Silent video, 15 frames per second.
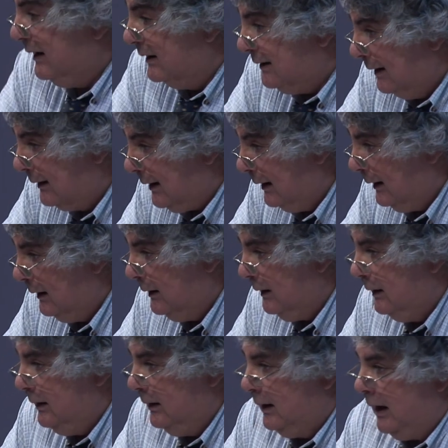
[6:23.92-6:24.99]
I think
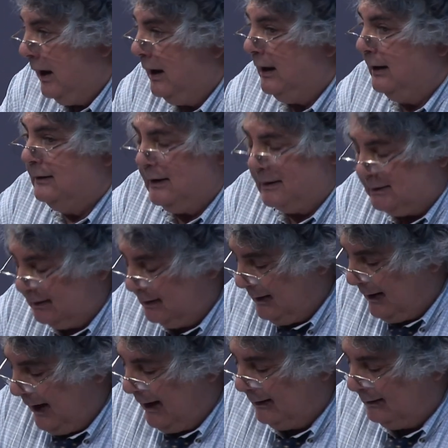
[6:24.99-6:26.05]

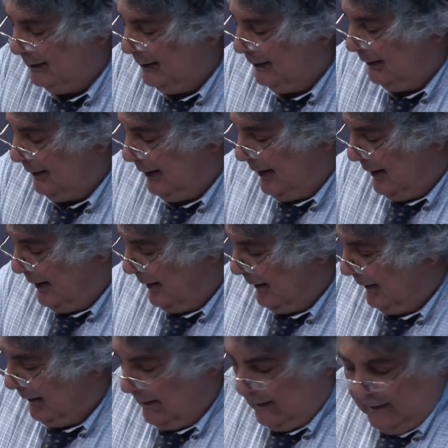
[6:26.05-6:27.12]
yesterday
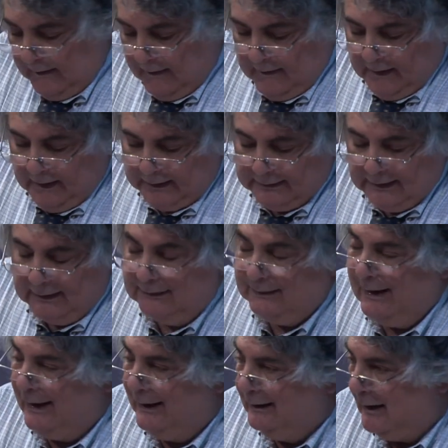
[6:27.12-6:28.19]
Andy
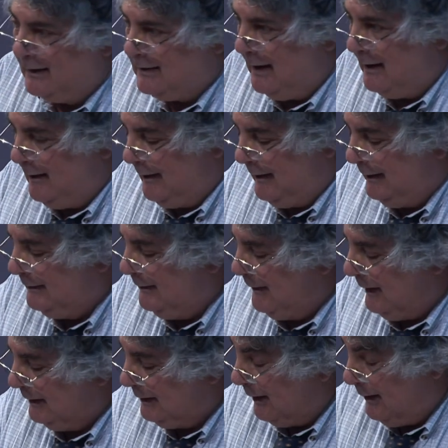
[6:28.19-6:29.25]
Aldane has
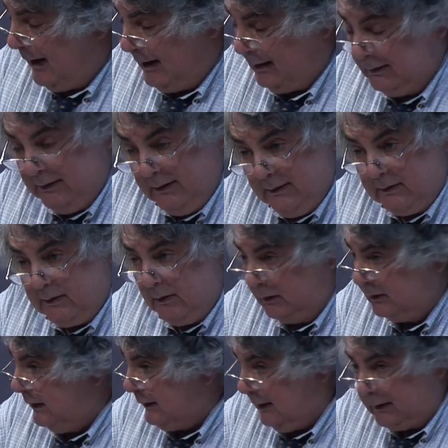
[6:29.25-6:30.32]
underlined the issue, and
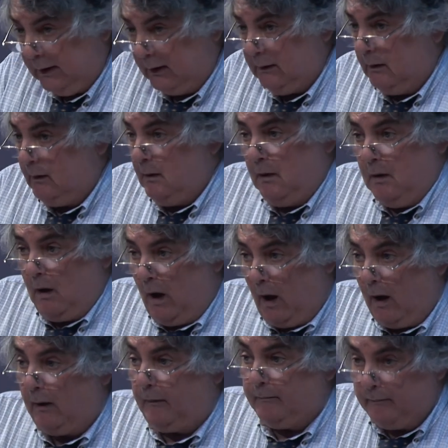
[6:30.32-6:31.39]
I think
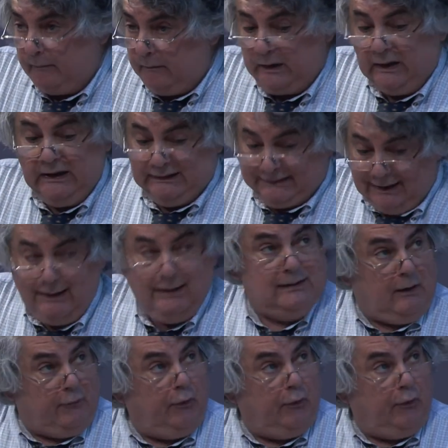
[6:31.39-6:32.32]
it is